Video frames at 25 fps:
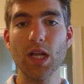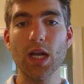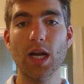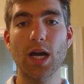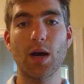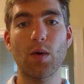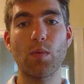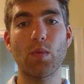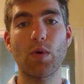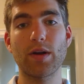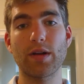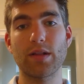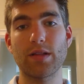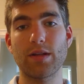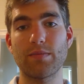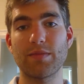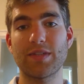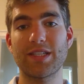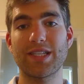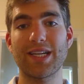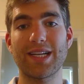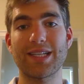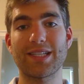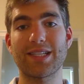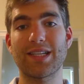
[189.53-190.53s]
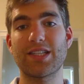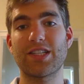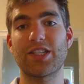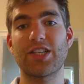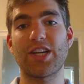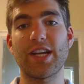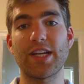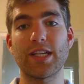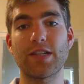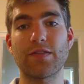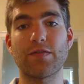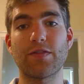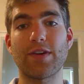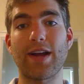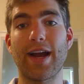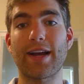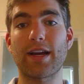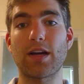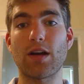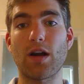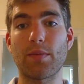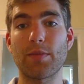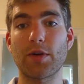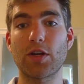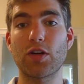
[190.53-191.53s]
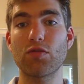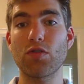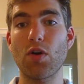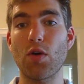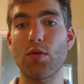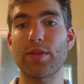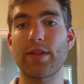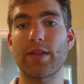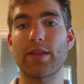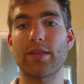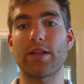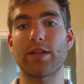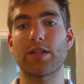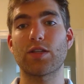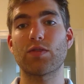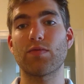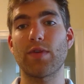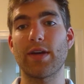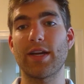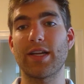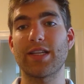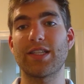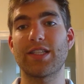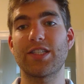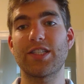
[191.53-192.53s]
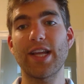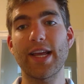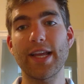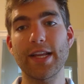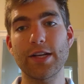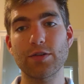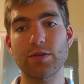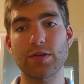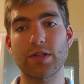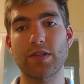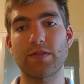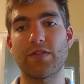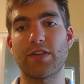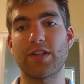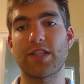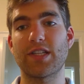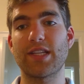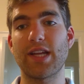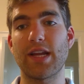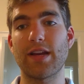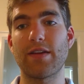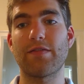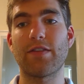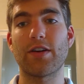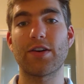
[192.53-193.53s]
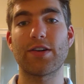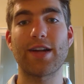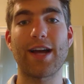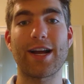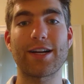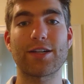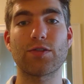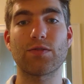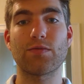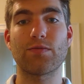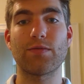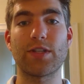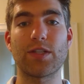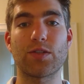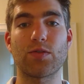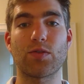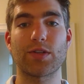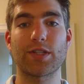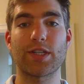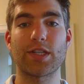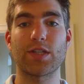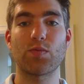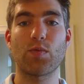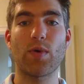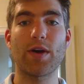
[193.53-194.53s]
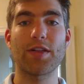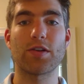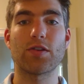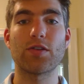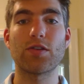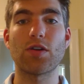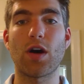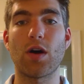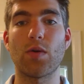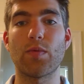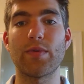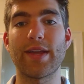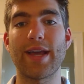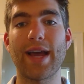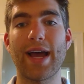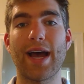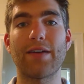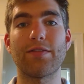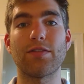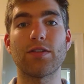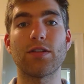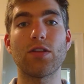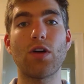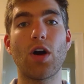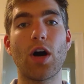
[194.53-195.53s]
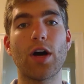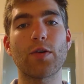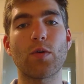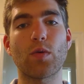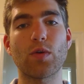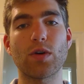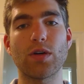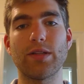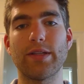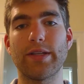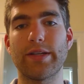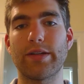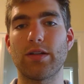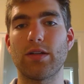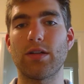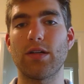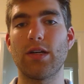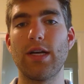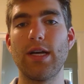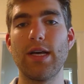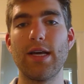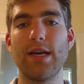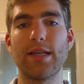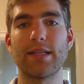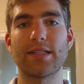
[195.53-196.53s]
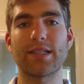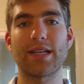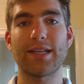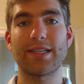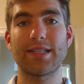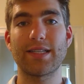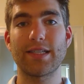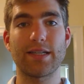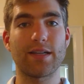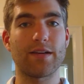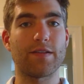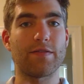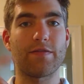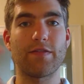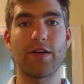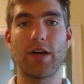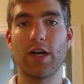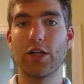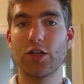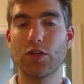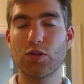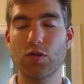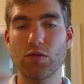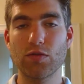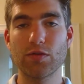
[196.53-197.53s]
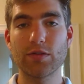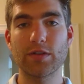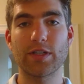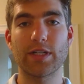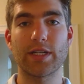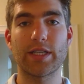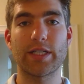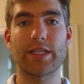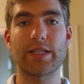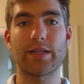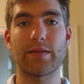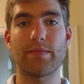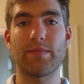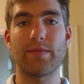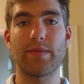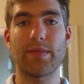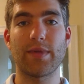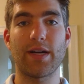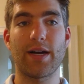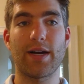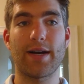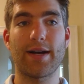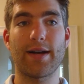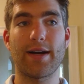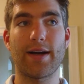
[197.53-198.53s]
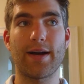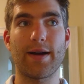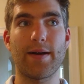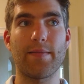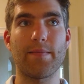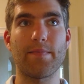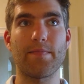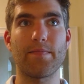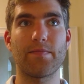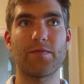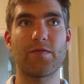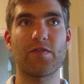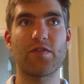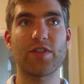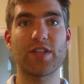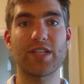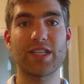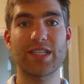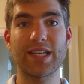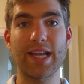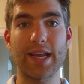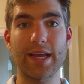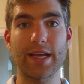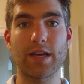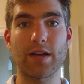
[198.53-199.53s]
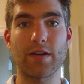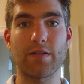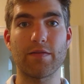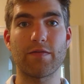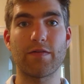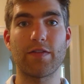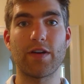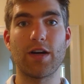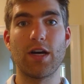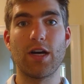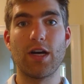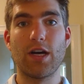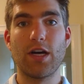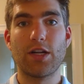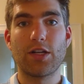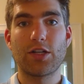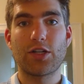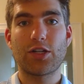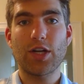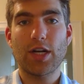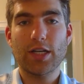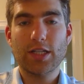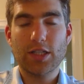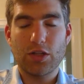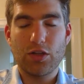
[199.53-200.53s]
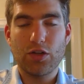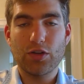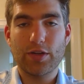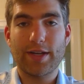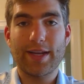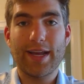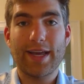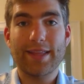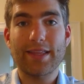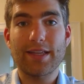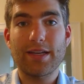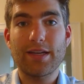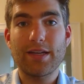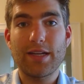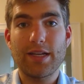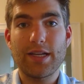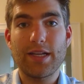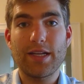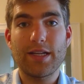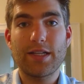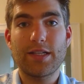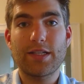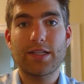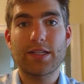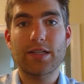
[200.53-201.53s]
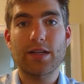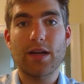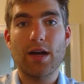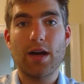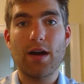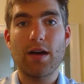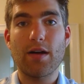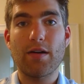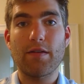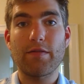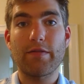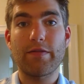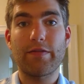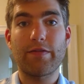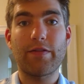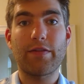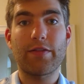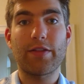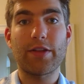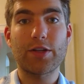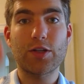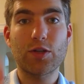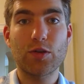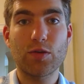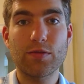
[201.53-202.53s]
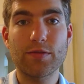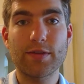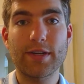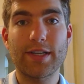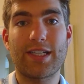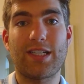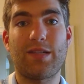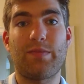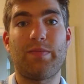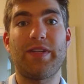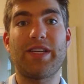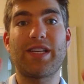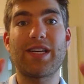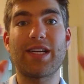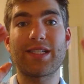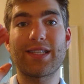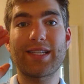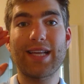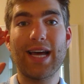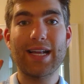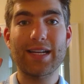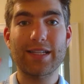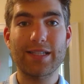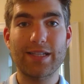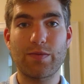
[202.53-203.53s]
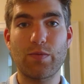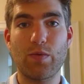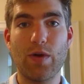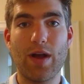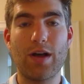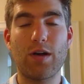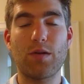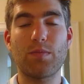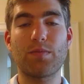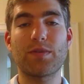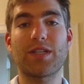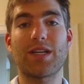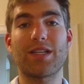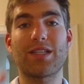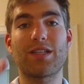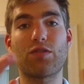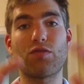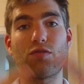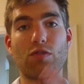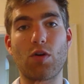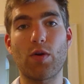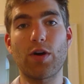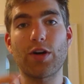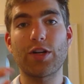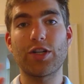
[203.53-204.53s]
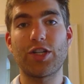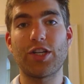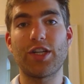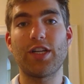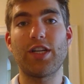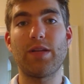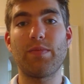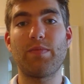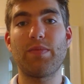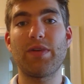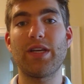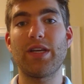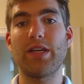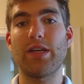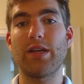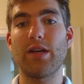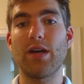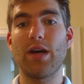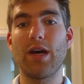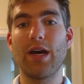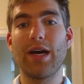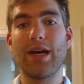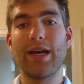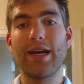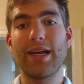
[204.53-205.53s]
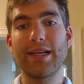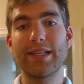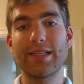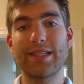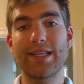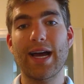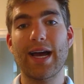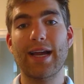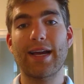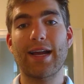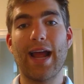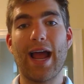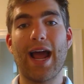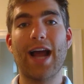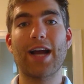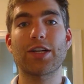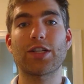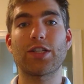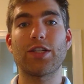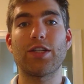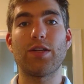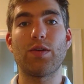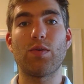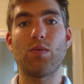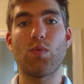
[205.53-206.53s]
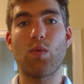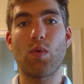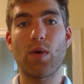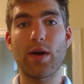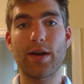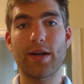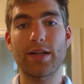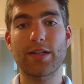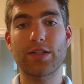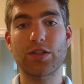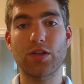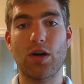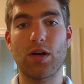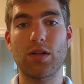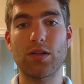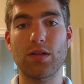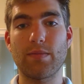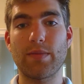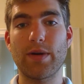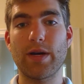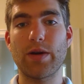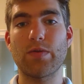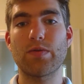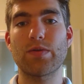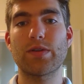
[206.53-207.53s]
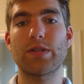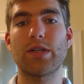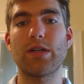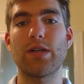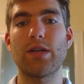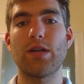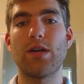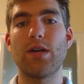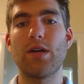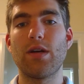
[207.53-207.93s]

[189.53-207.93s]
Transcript: One of them says this chase for economic growth at this rate is dangerous for the state of our natural resources, whether or not we have a lot or a little. This idea of tourism for the sake of just looking at the needs of the tourists, because that helps us grow our GDP. Is that actually what it's all about?